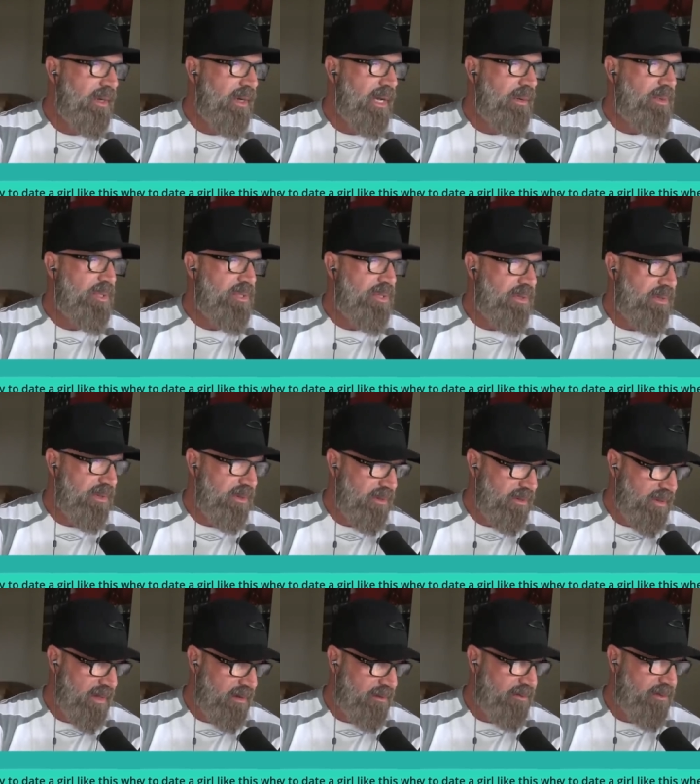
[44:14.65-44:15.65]
I'm eternally
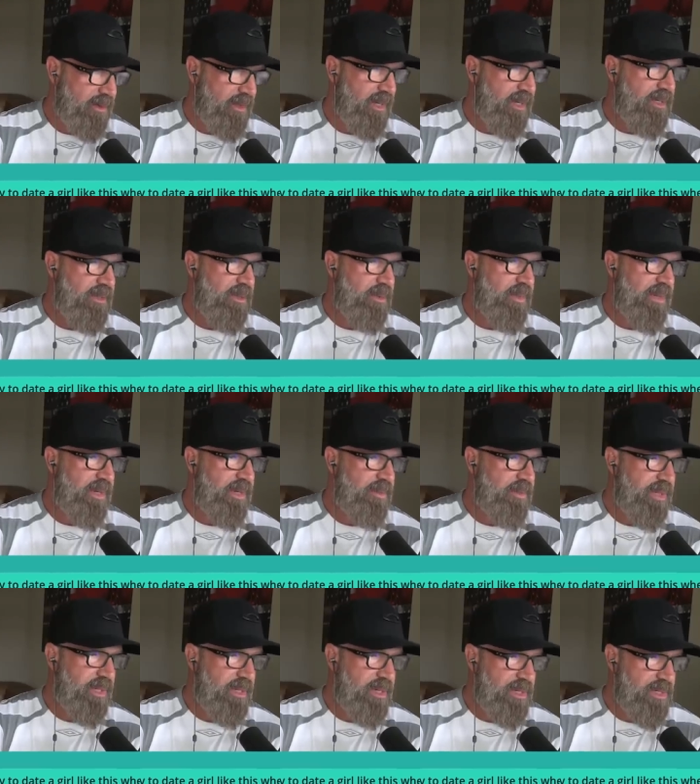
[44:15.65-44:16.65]
thankful I knew better
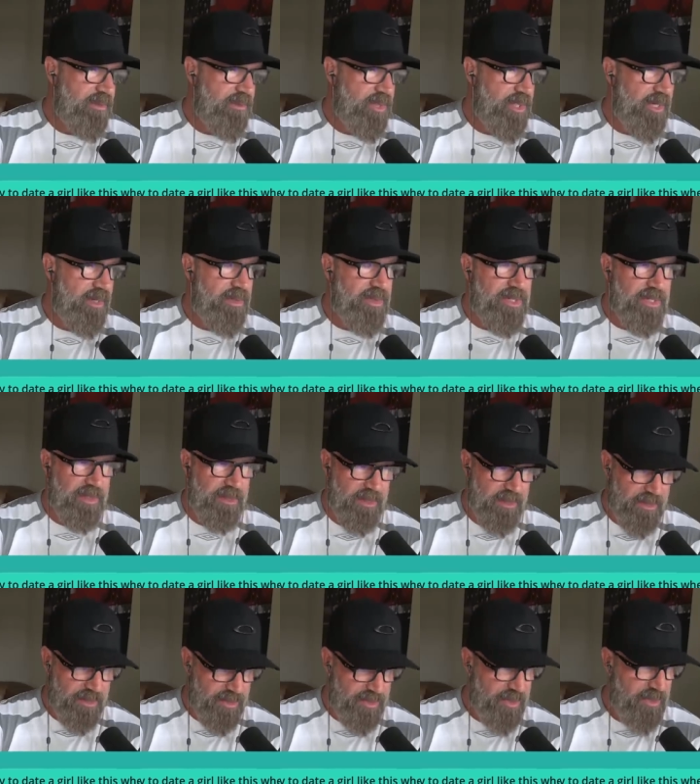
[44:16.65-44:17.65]
because of channels like
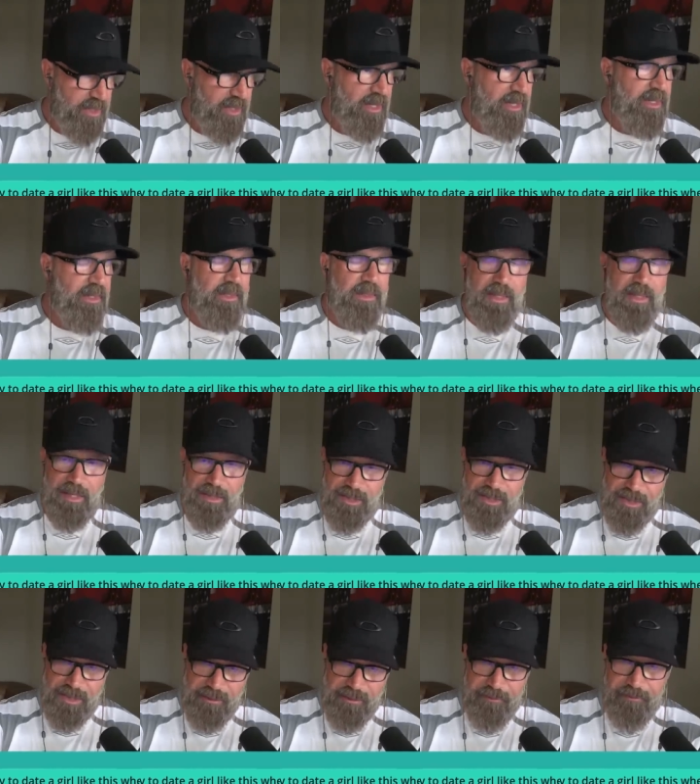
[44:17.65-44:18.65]
this.
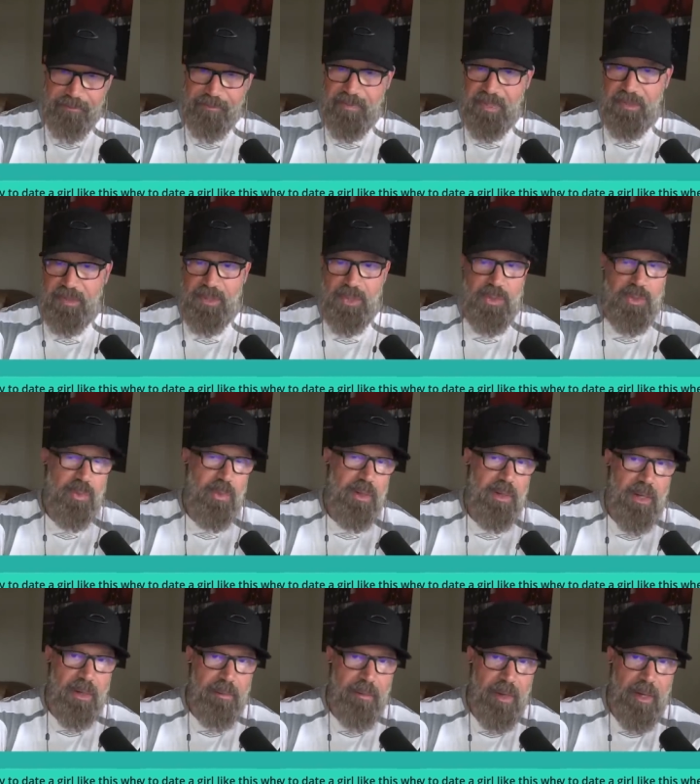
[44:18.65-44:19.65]
Yes, this is
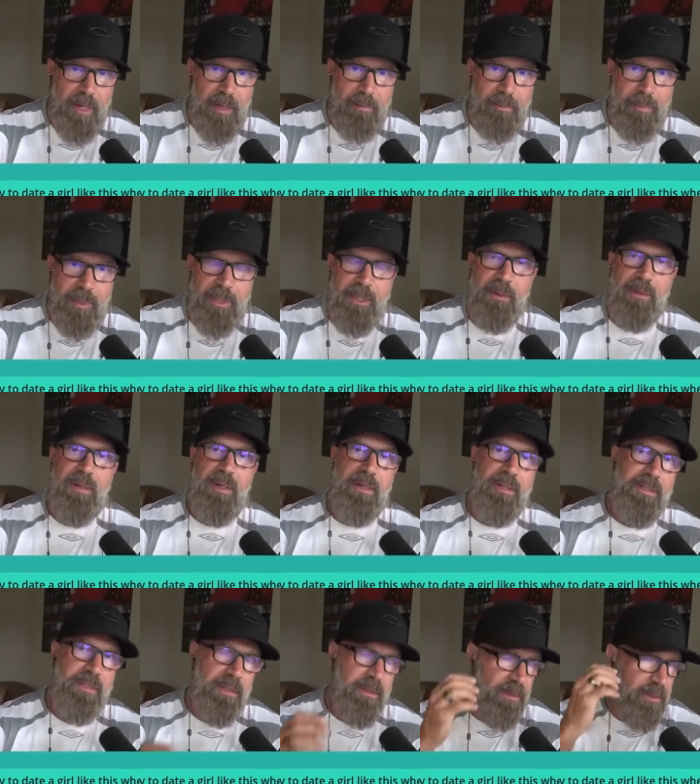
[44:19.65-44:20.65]
why I put out
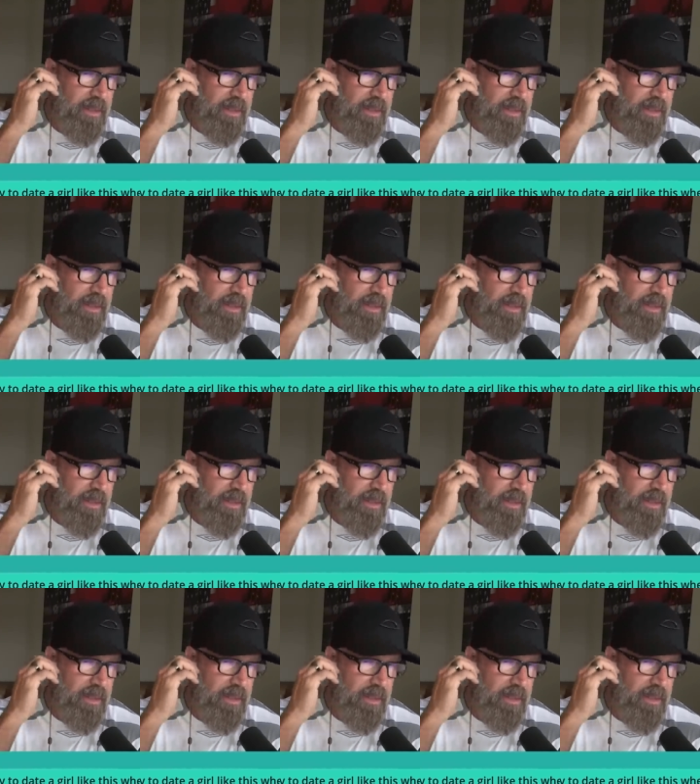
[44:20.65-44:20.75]
content,